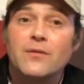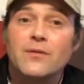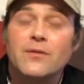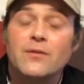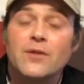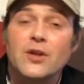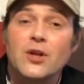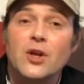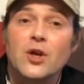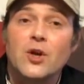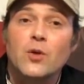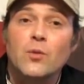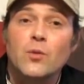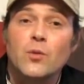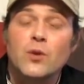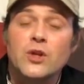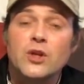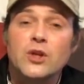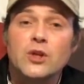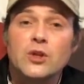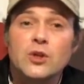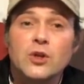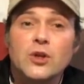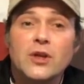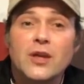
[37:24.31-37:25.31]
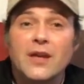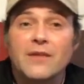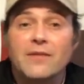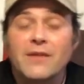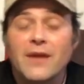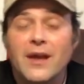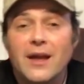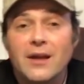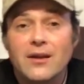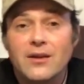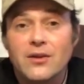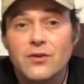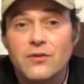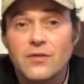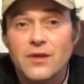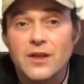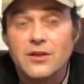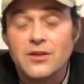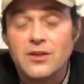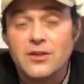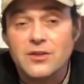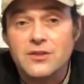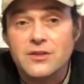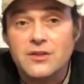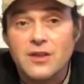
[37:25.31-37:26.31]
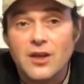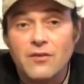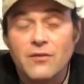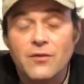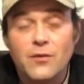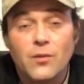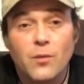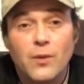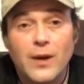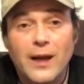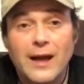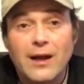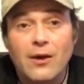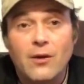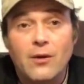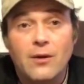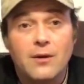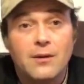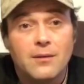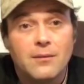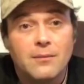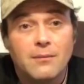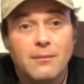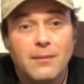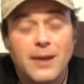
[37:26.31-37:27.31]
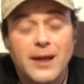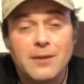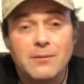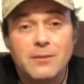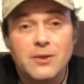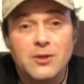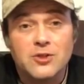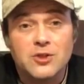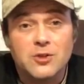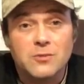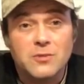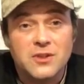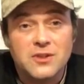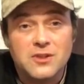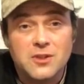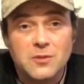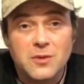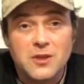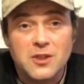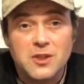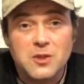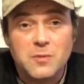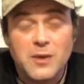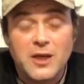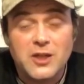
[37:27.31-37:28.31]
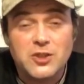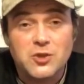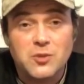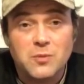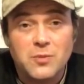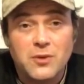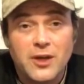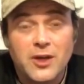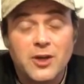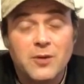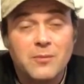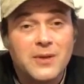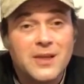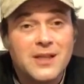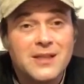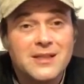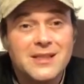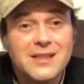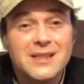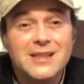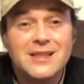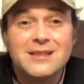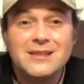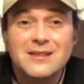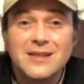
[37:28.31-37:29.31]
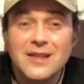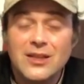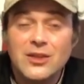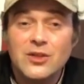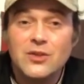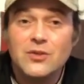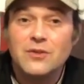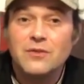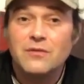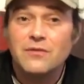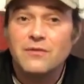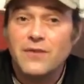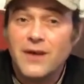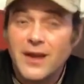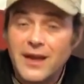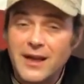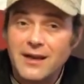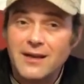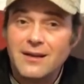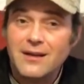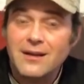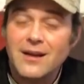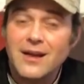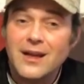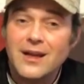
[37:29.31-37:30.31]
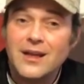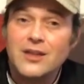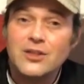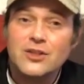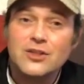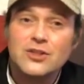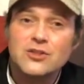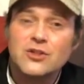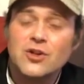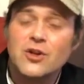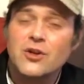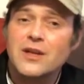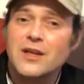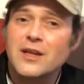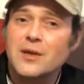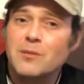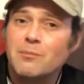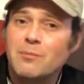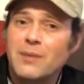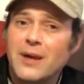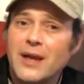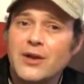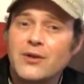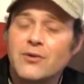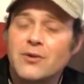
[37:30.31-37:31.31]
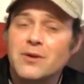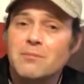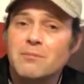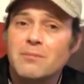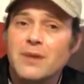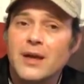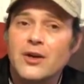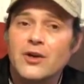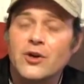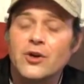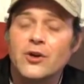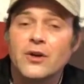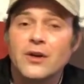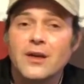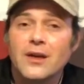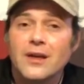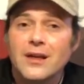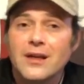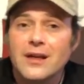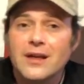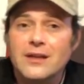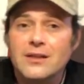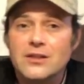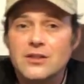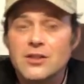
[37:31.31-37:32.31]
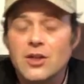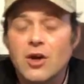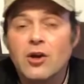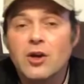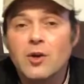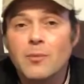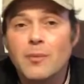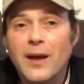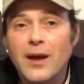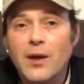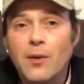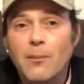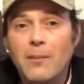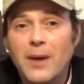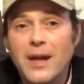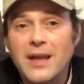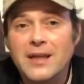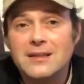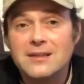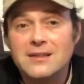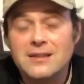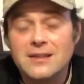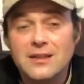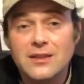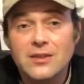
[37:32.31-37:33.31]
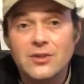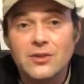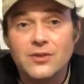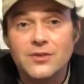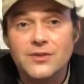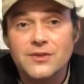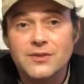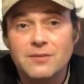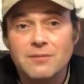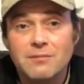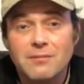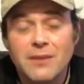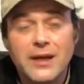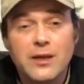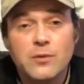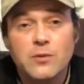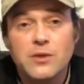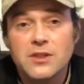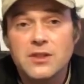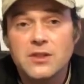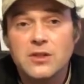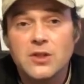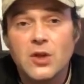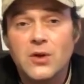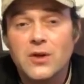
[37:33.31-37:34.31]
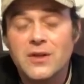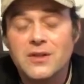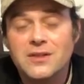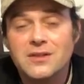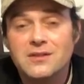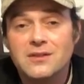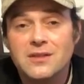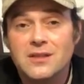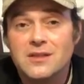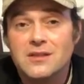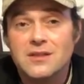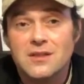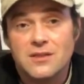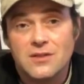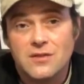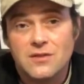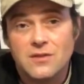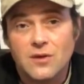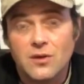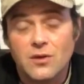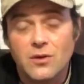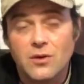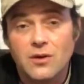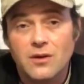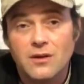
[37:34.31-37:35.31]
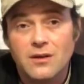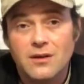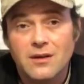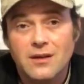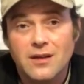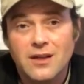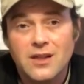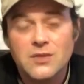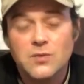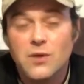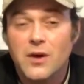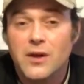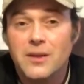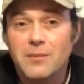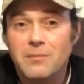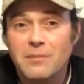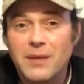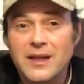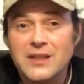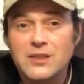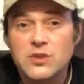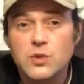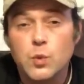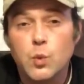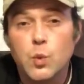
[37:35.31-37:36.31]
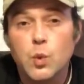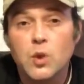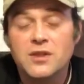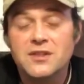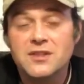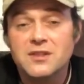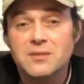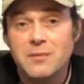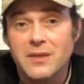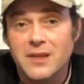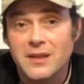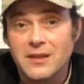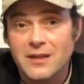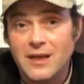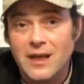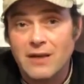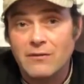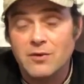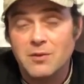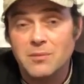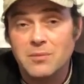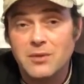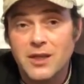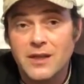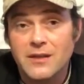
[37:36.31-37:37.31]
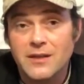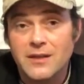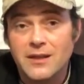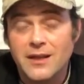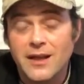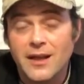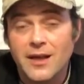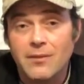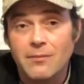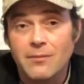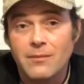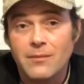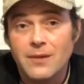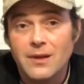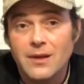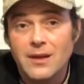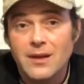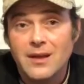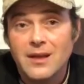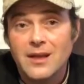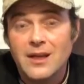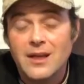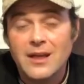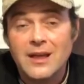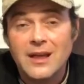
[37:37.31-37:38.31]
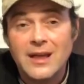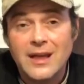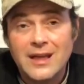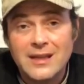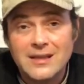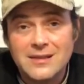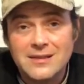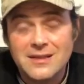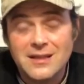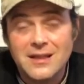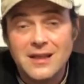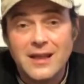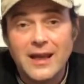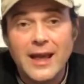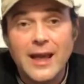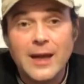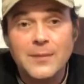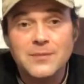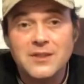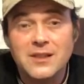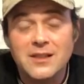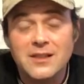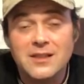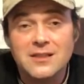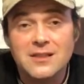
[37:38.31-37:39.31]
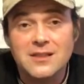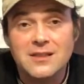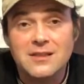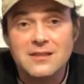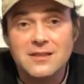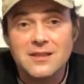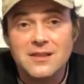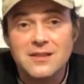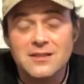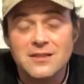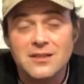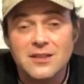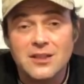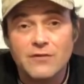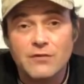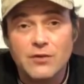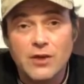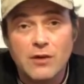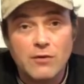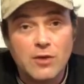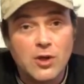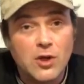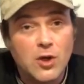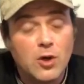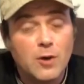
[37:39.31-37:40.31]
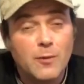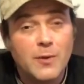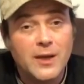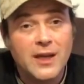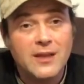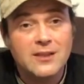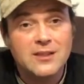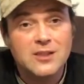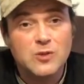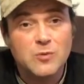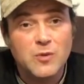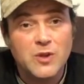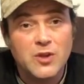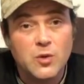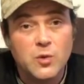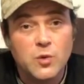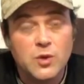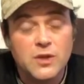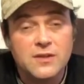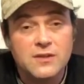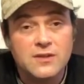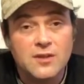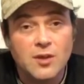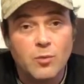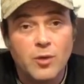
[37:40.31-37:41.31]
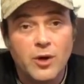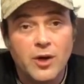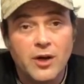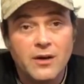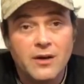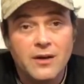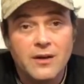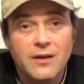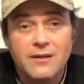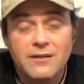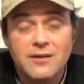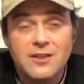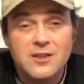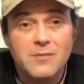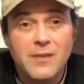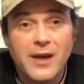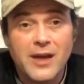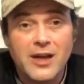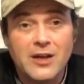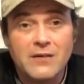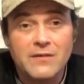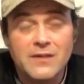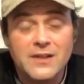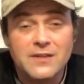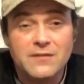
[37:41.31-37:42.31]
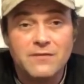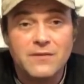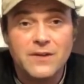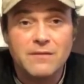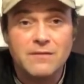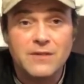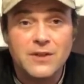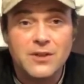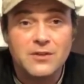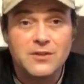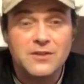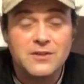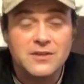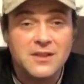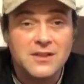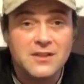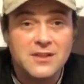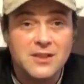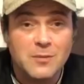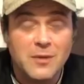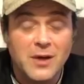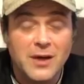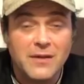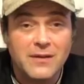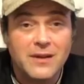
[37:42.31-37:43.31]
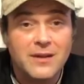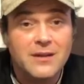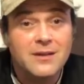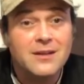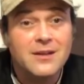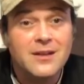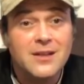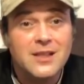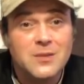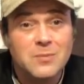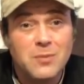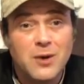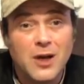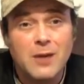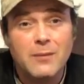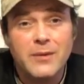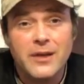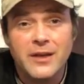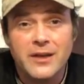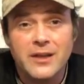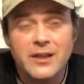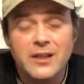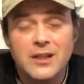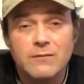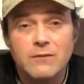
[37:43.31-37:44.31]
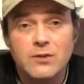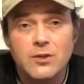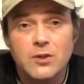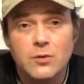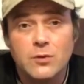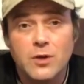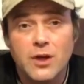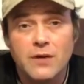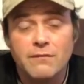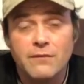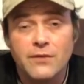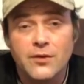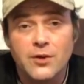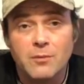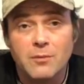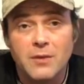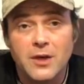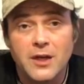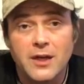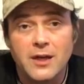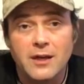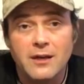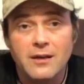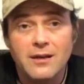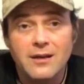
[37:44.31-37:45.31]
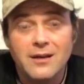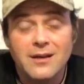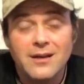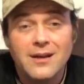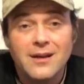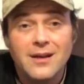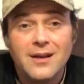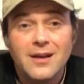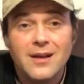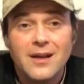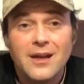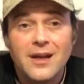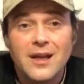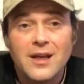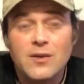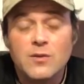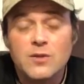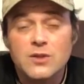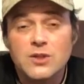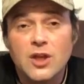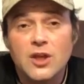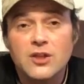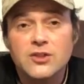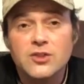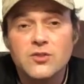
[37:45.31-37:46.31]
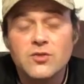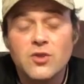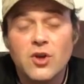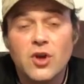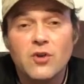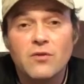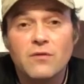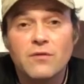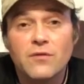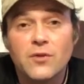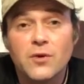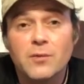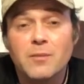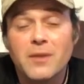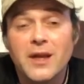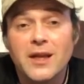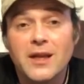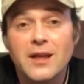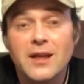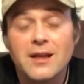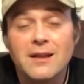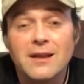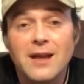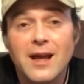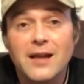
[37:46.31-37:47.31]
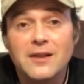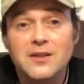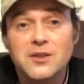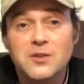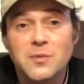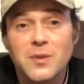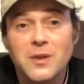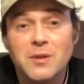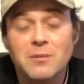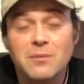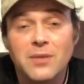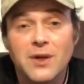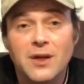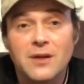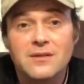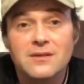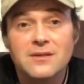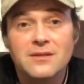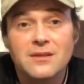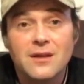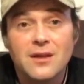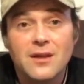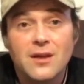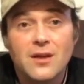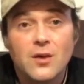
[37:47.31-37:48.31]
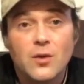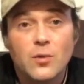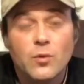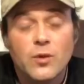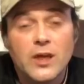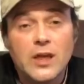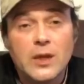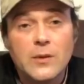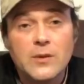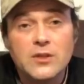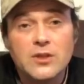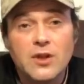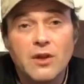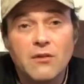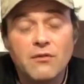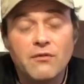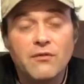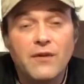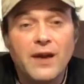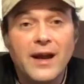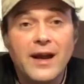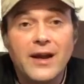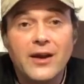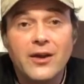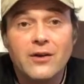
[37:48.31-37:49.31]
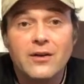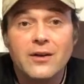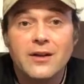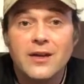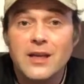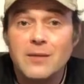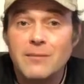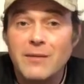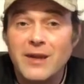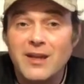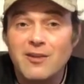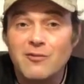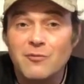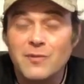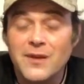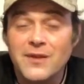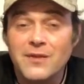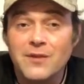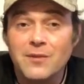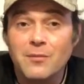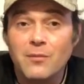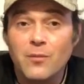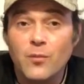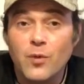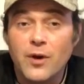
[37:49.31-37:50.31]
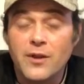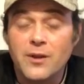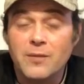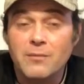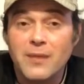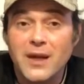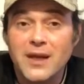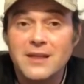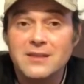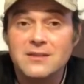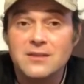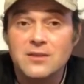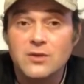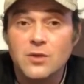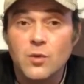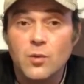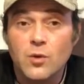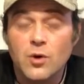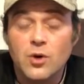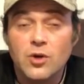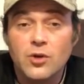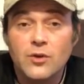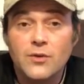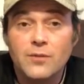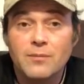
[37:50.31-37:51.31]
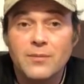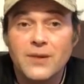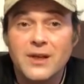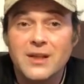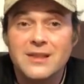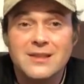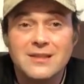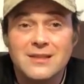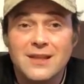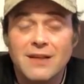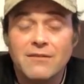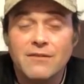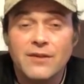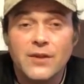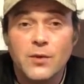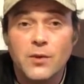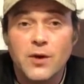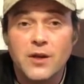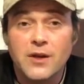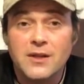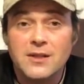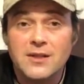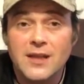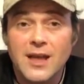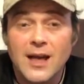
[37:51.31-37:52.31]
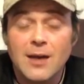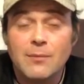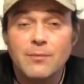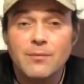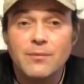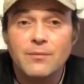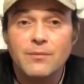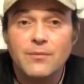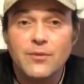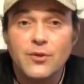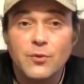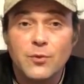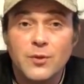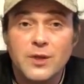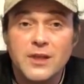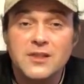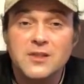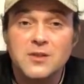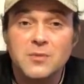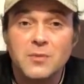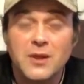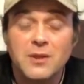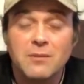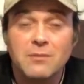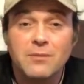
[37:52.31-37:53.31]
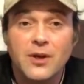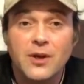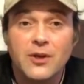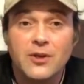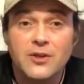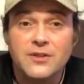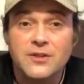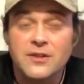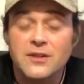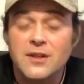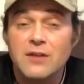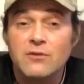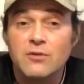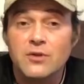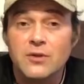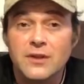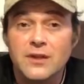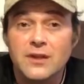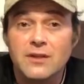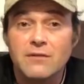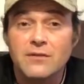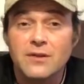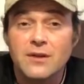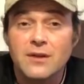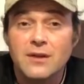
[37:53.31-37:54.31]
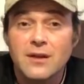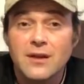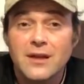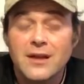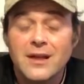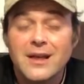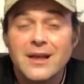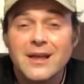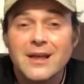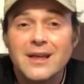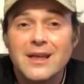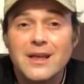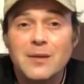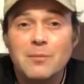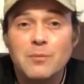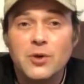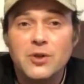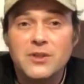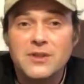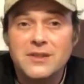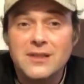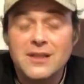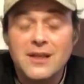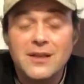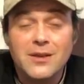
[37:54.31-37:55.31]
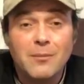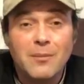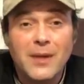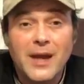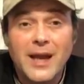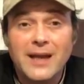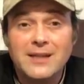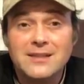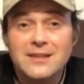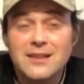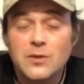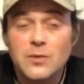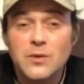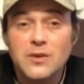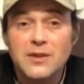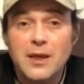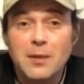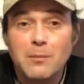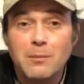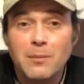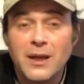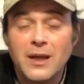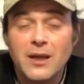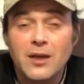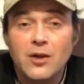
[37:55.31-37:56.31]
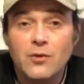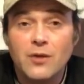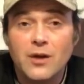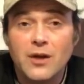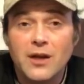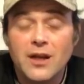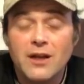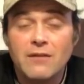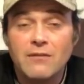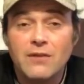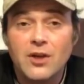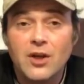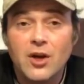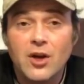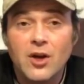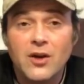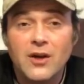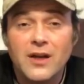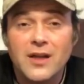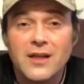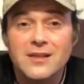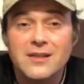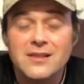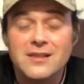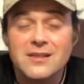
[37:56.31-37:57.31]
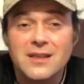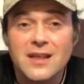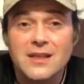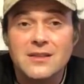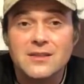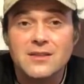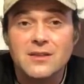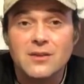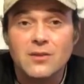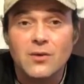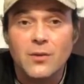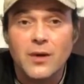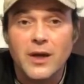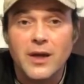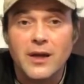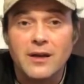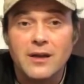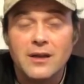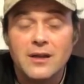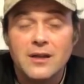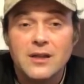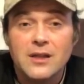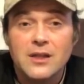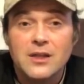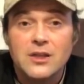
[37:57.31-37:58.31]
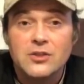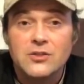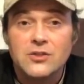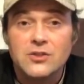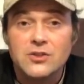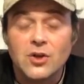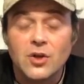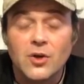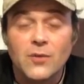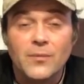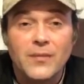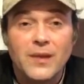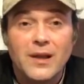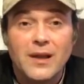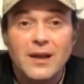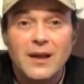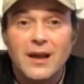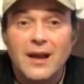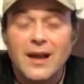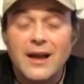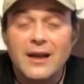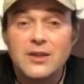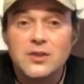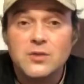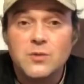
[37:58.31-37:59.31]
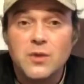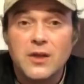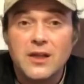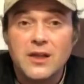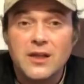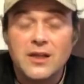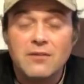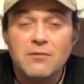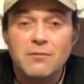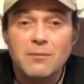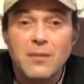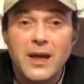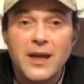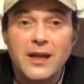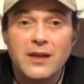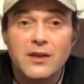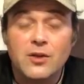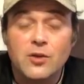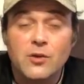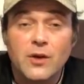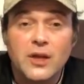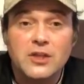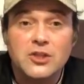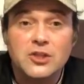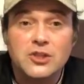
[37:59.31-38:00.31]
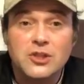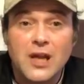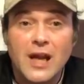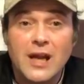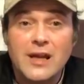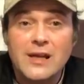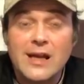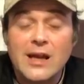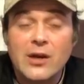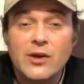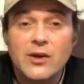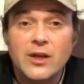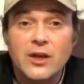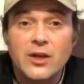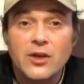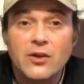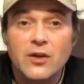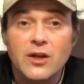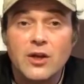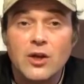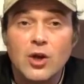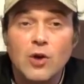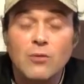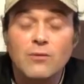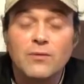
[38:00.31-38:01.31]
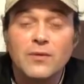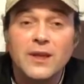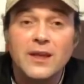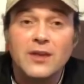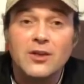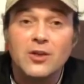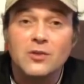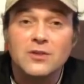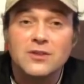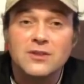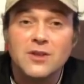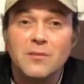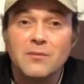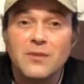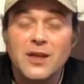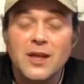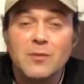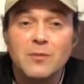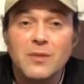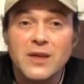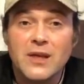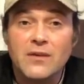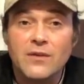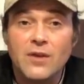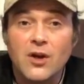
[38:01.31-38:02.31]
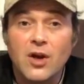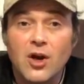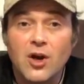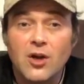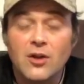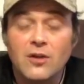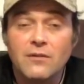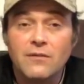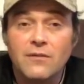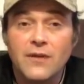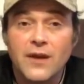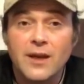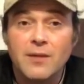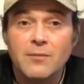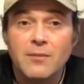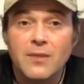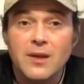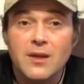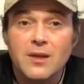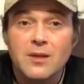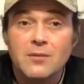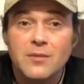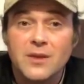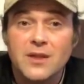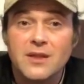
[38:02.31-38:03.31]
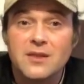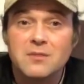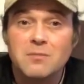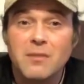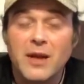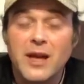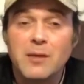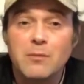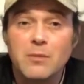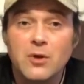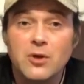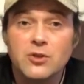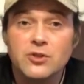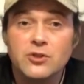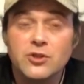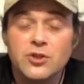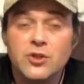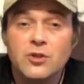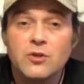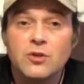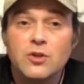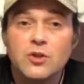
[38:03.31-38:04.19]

when you look at that, you think to yourself, wow, Mike Mosier must have been a special player because he continued to fight, and he just started to get better and better. And to talk about Mike's skills, Mike wasn't known as a distance thrower. He's one of the best woodsmen to ever play the game. He hits the gaps, and he's consistent. If you ever go up against him in the woods somewhere, doesn't matter if he's 50 or 60 by then, he's probably going to give you a run for your money. And he was also known for making a lot of spin putts. When he was on fire, he may have been one of the best in the world, but he's definitely one of the top 3 spin putters that ever lived. He puts it in the basket with that pink grid AVR and sends it away. So I just want to give Mike a great shout out here, and hopefully he'll someday be in the Hall of Fame, because Mike Mosier,